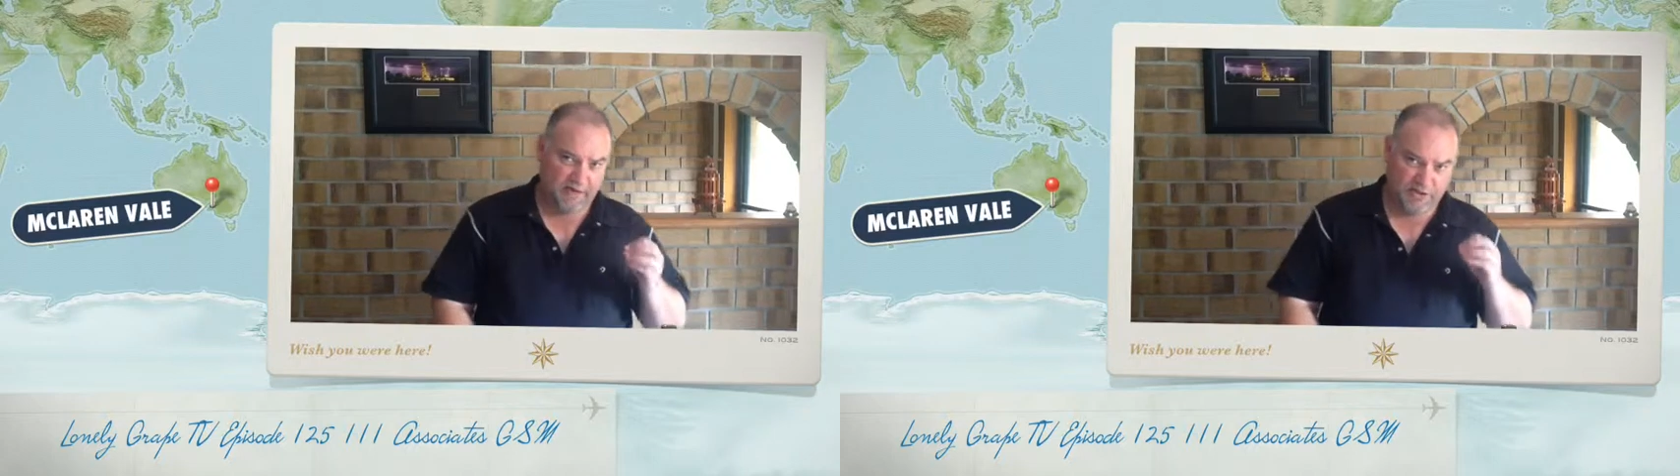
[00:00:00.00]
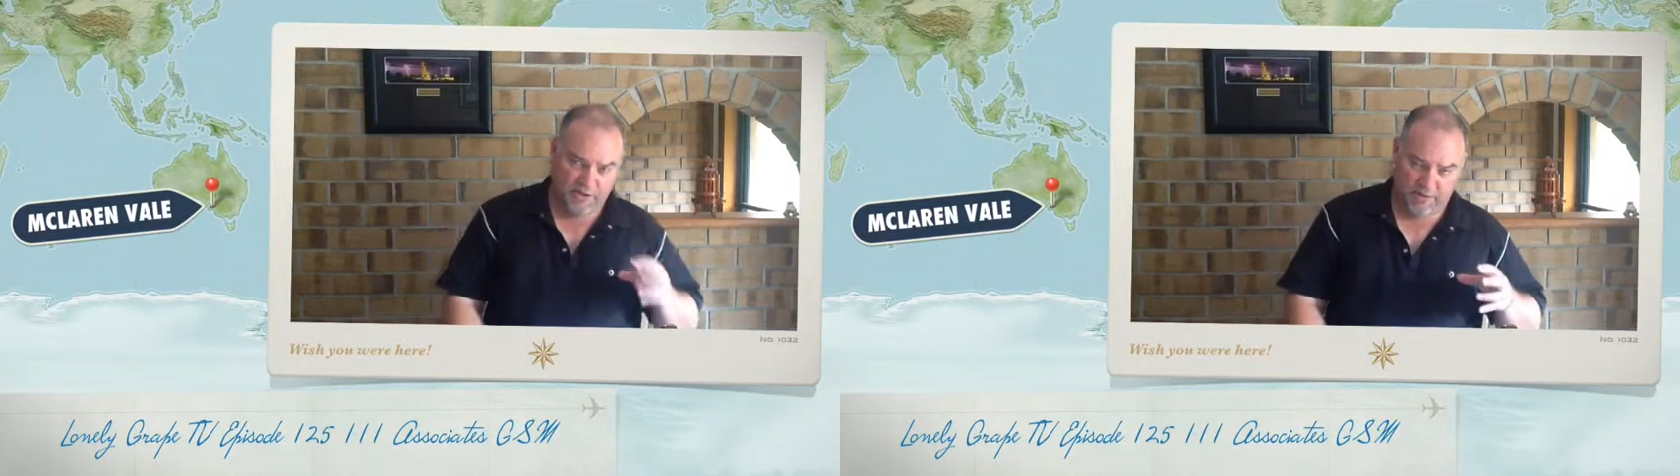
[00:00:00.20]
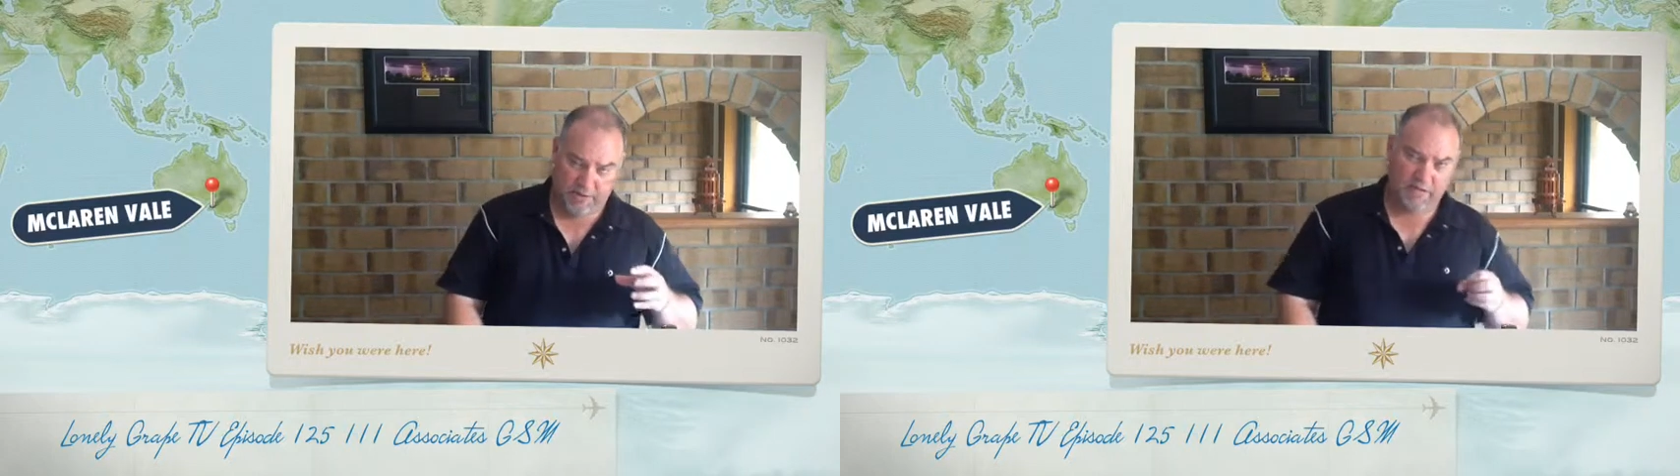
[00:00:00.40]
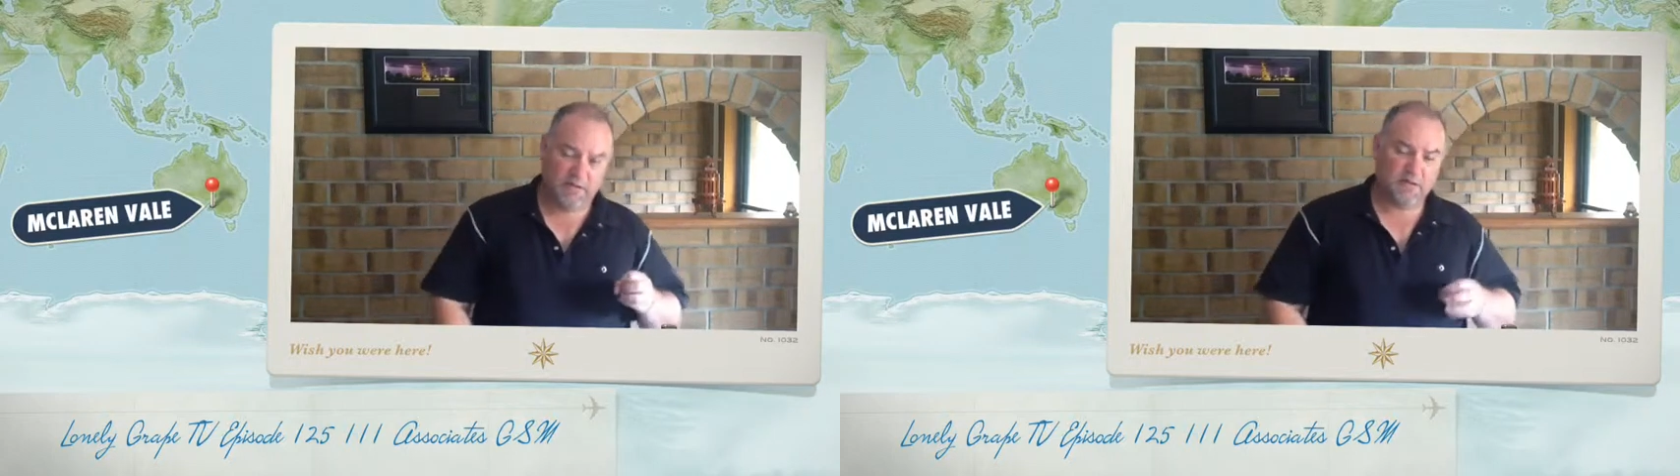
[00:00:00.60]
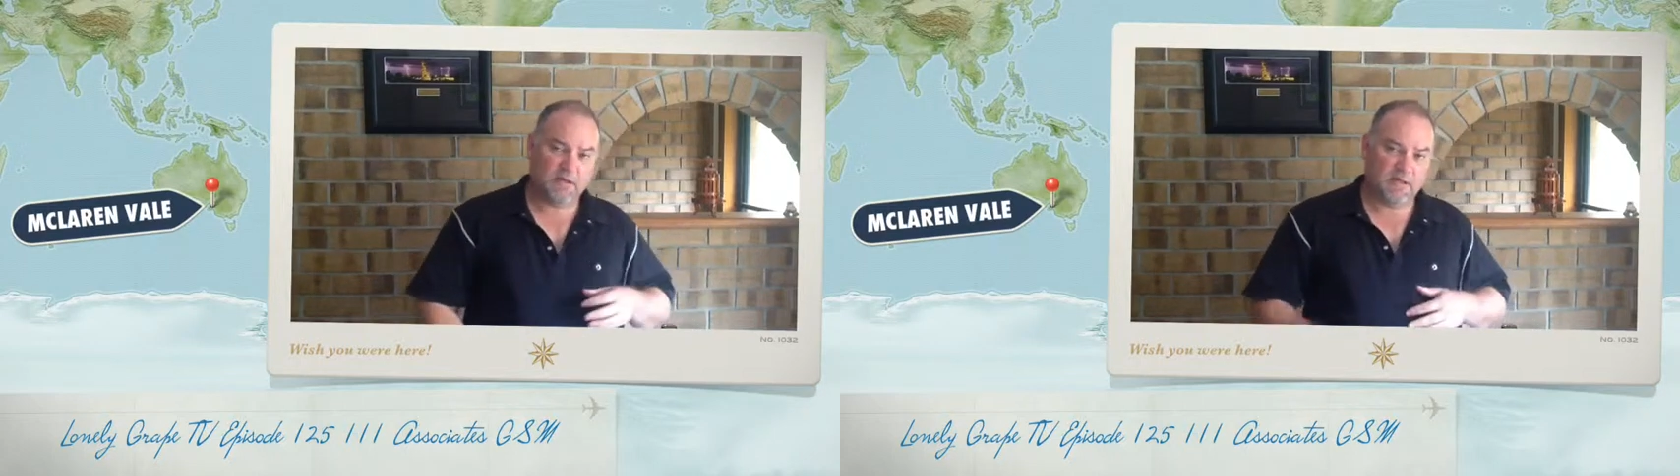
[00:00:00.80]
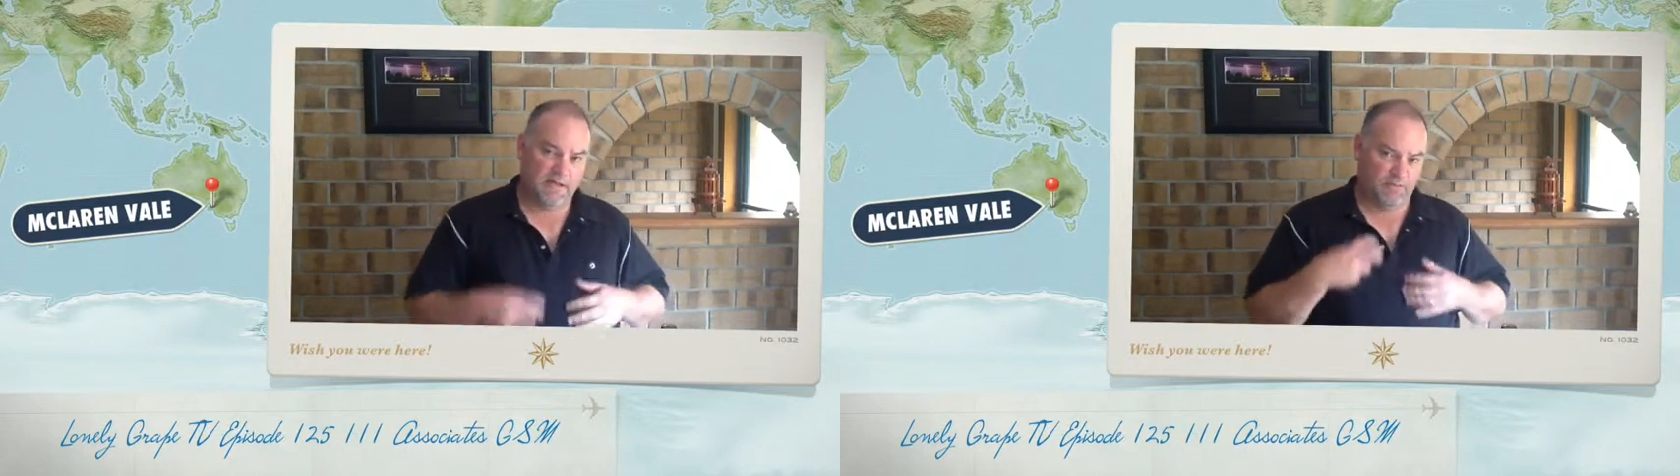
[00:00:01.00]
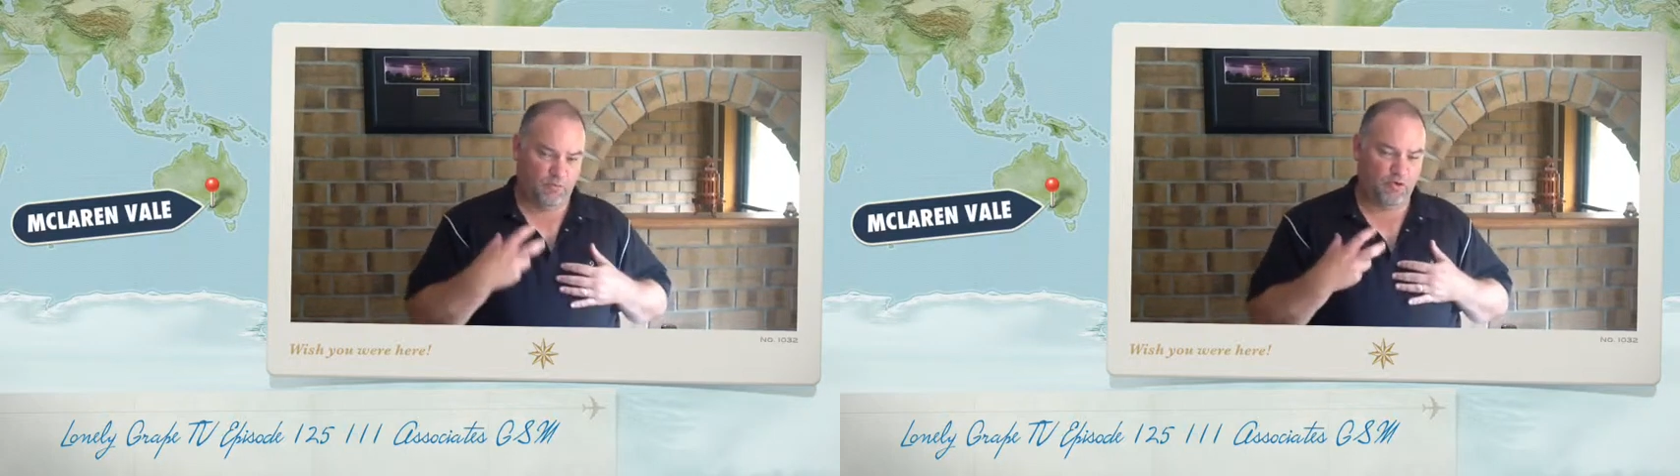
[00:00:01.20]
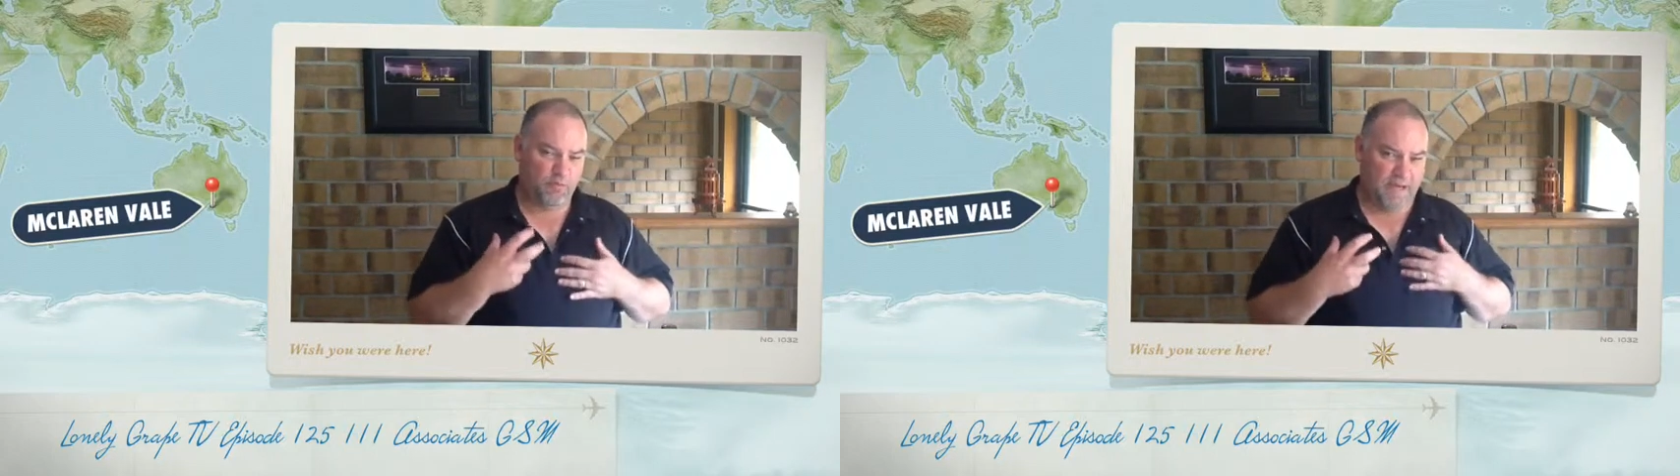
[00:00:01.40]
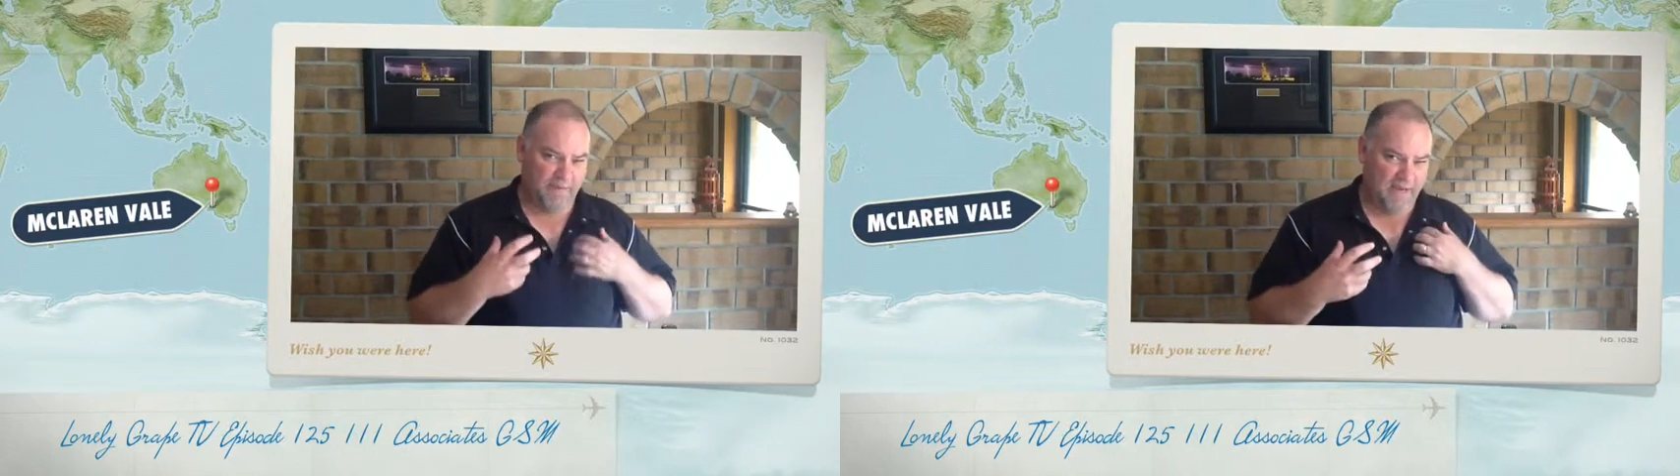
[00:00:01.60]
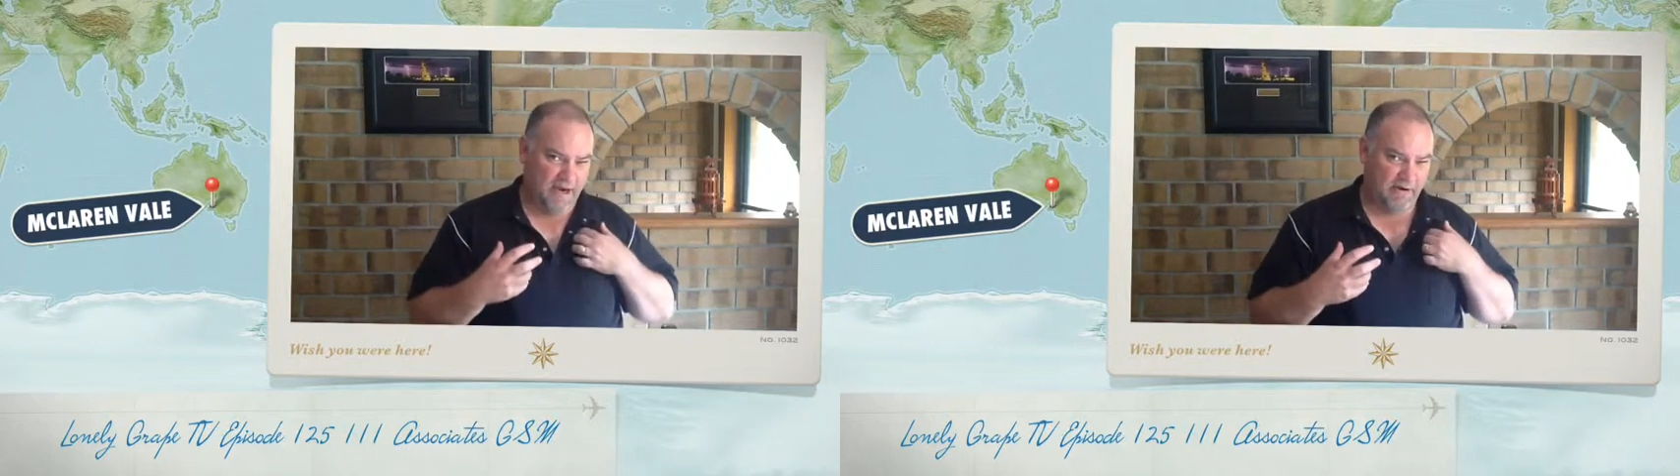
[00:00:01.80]
cherry. That
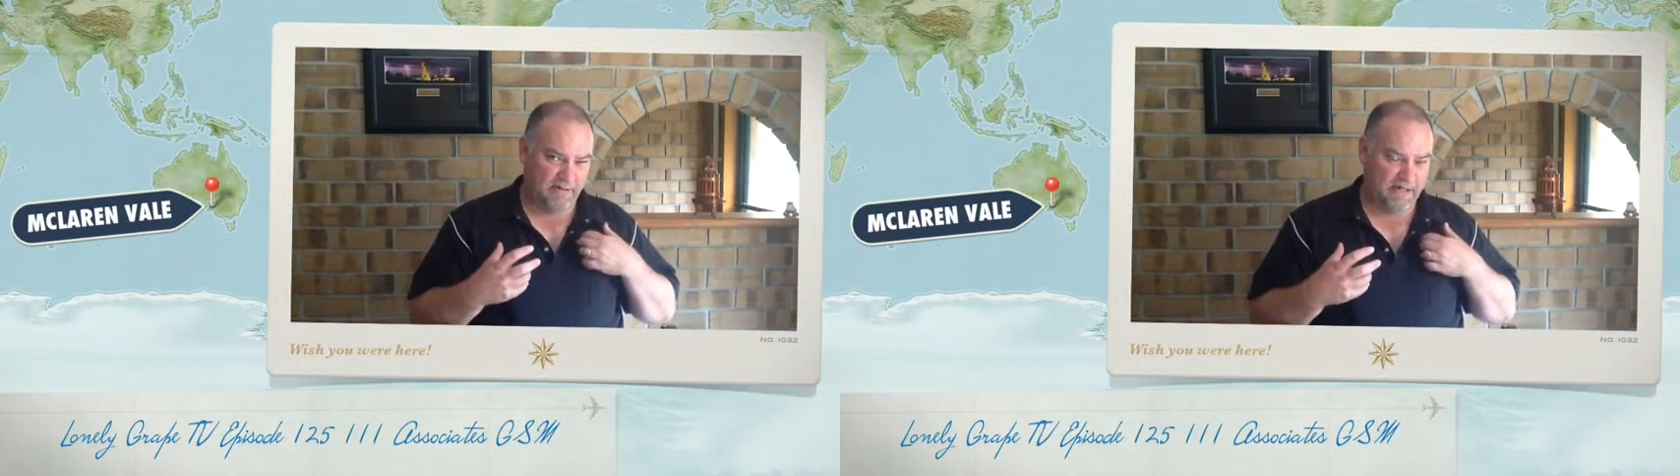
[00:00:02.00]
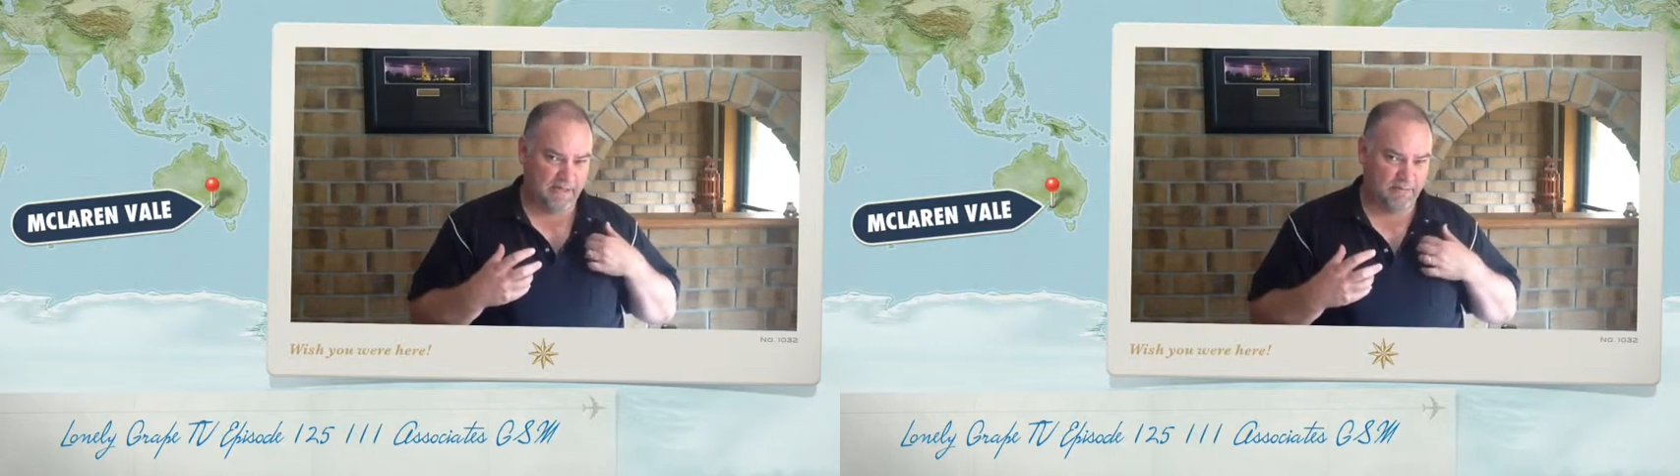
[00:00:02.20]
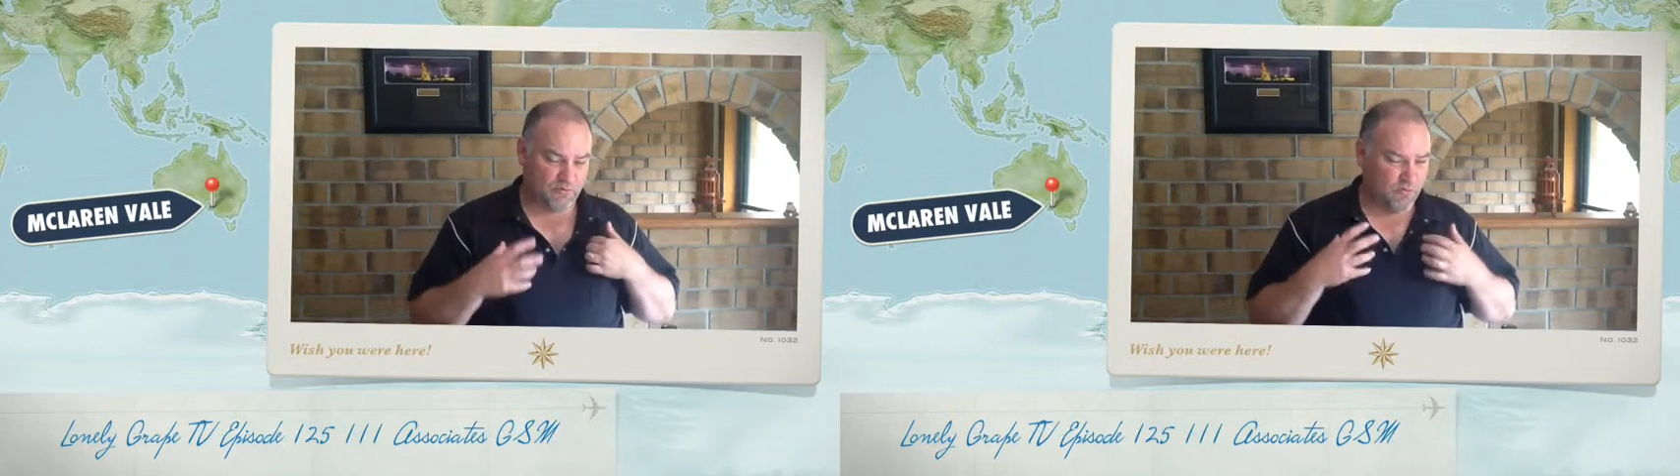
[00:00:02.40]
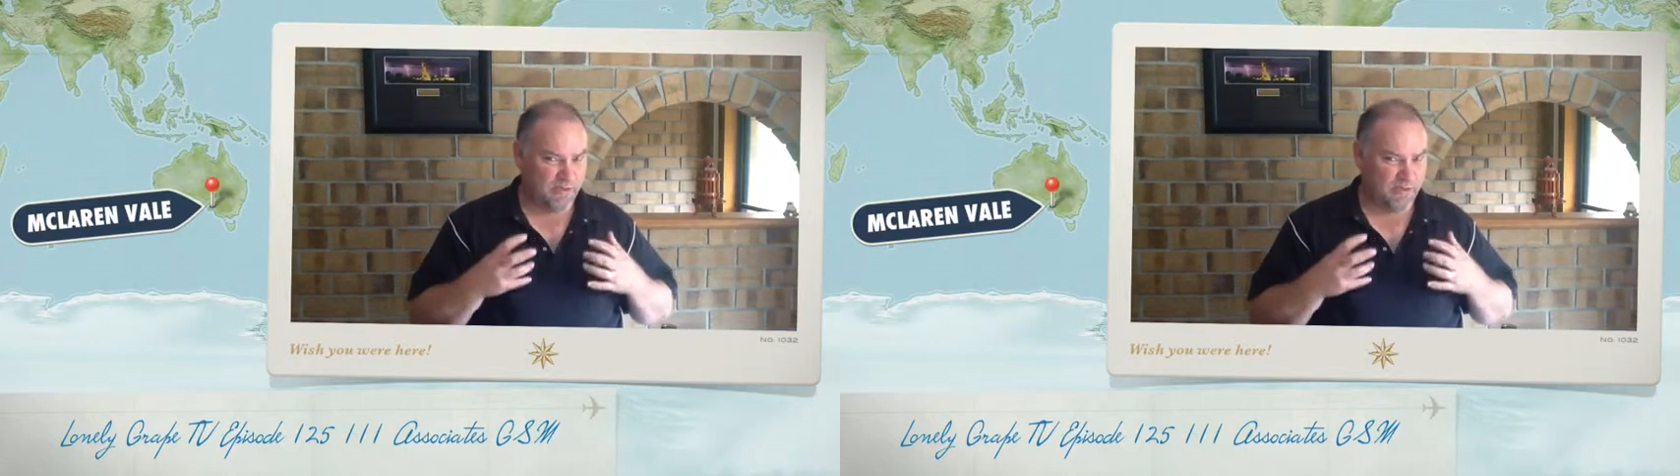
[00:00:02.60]
rhubarb character comes through.